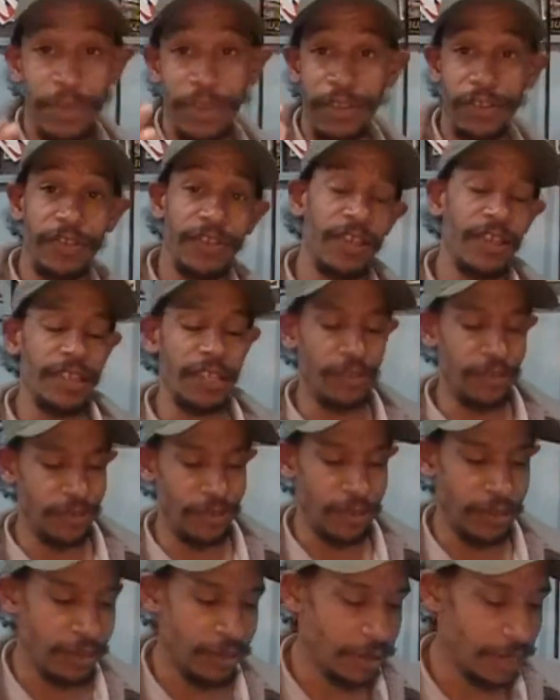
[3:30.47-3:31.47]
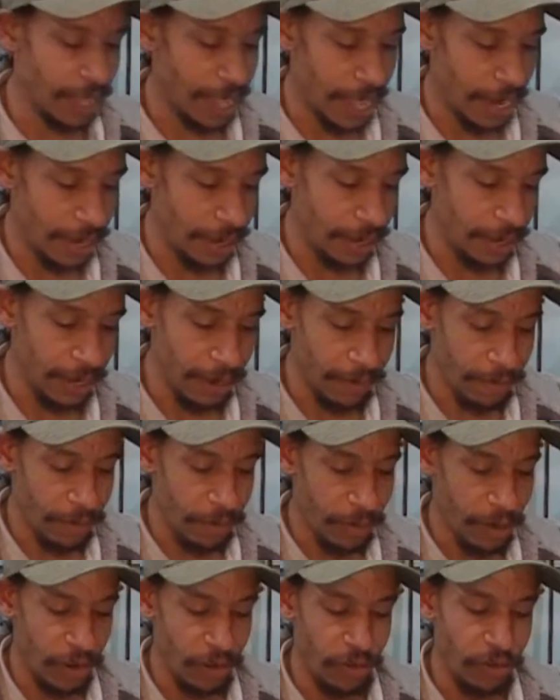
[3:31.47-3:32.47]
being said, that's just a little added
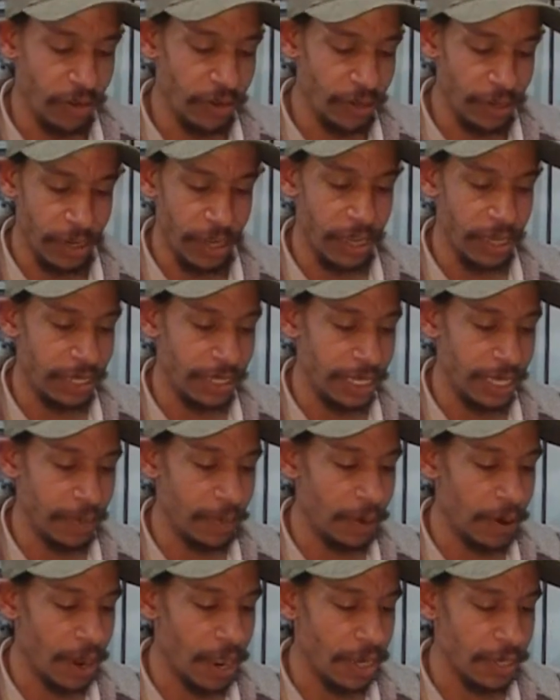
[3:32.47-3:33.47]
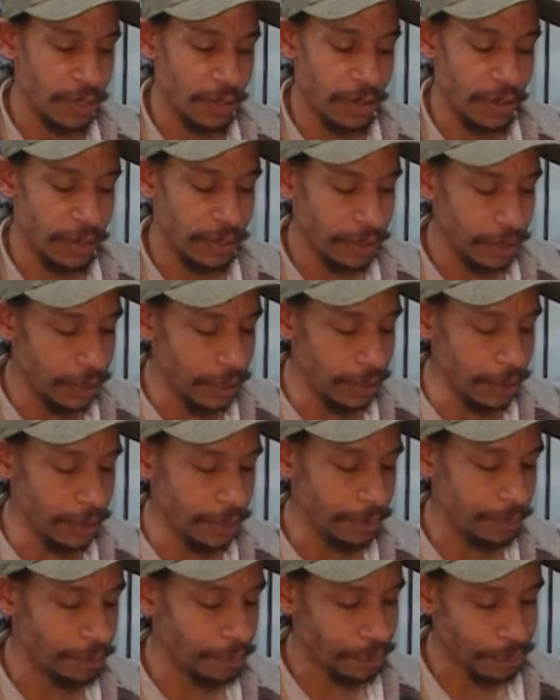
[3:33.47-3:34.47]
information to keep your eyes on.
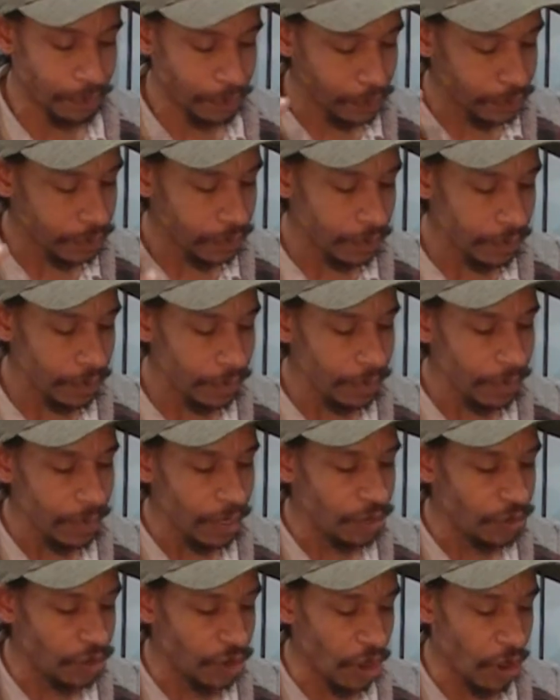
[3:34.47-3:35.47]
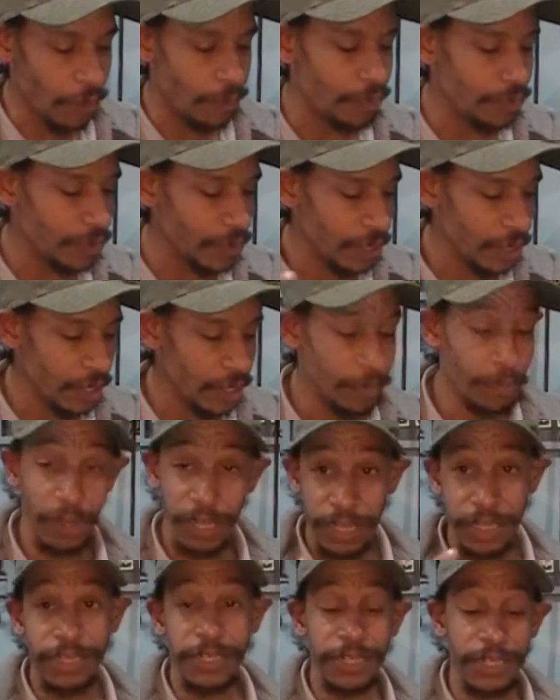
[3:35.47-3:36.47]
So,
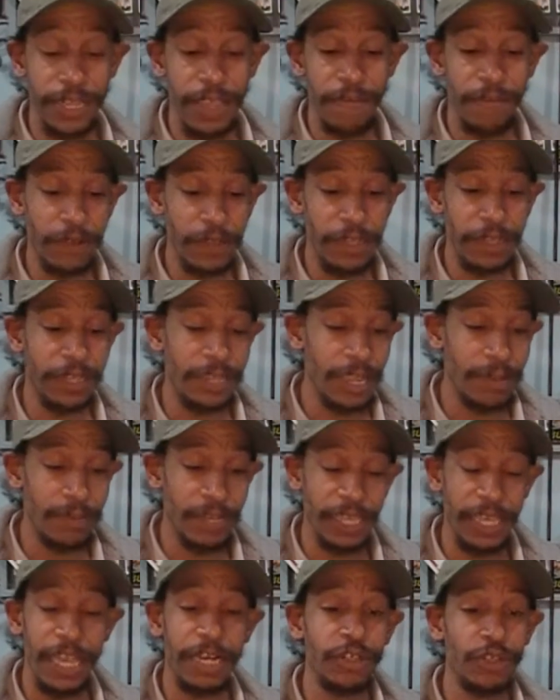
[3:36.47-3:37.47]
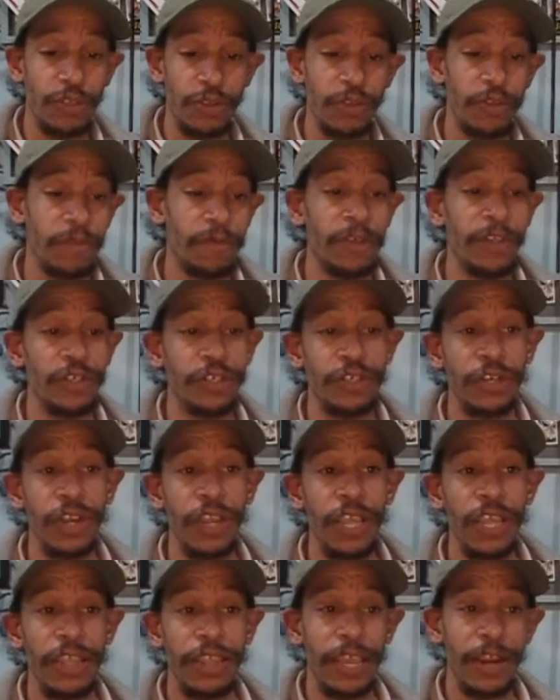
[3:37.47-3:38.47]
but this is definitely the time to catch those fish
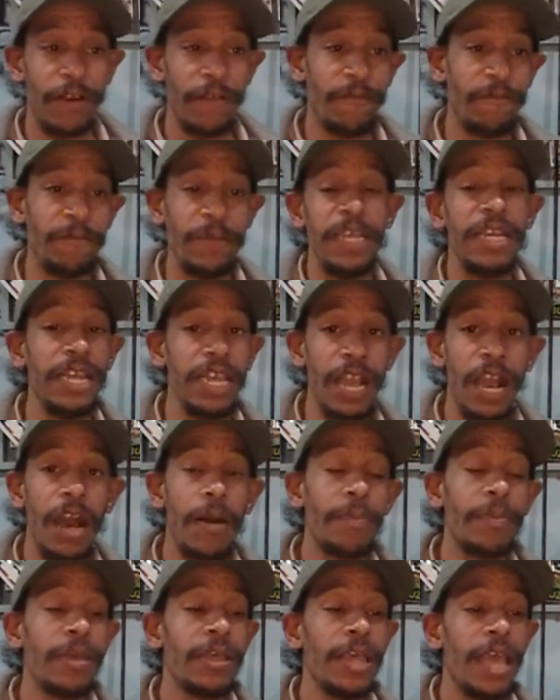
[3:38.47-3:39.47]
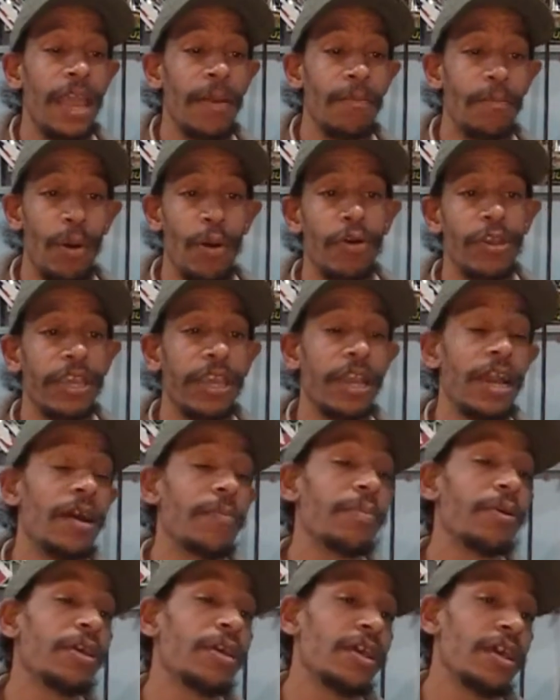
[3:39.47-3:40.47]
that are feeding up and bulking
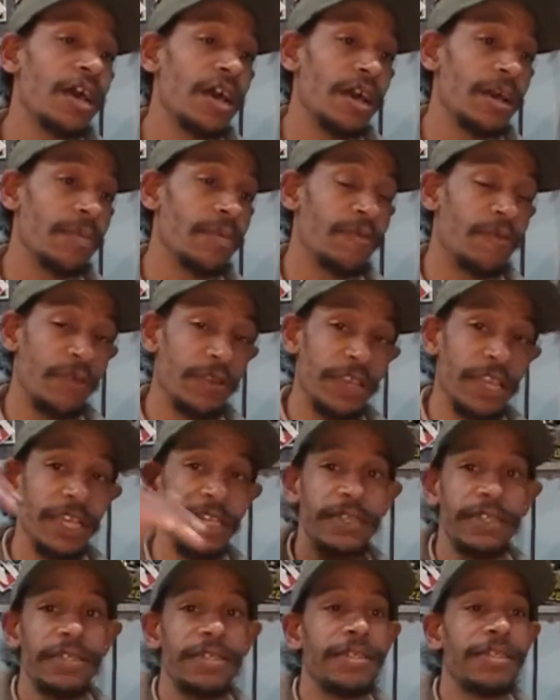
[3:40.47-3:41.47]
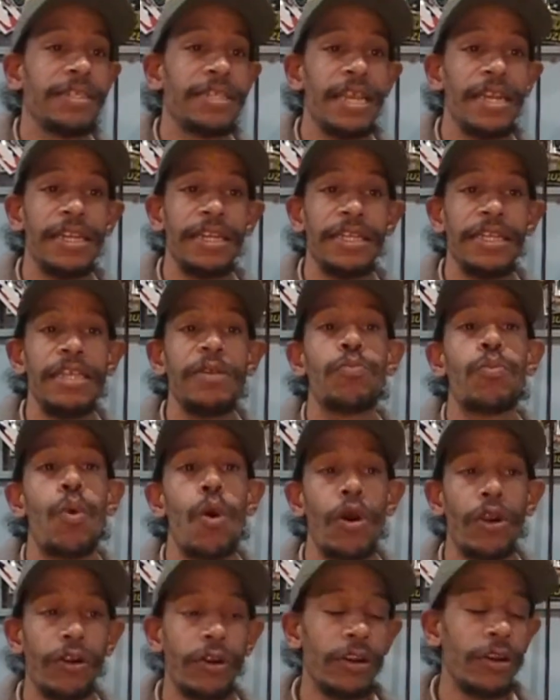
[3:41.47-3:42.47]
up before they send to deep
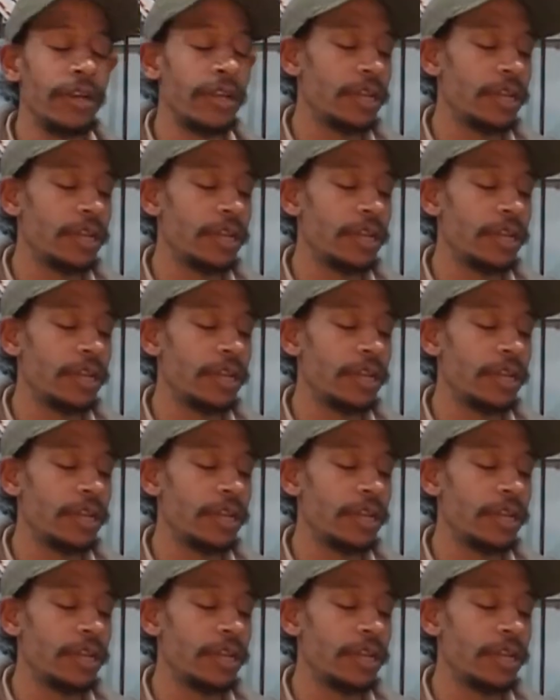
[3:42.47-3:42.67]
water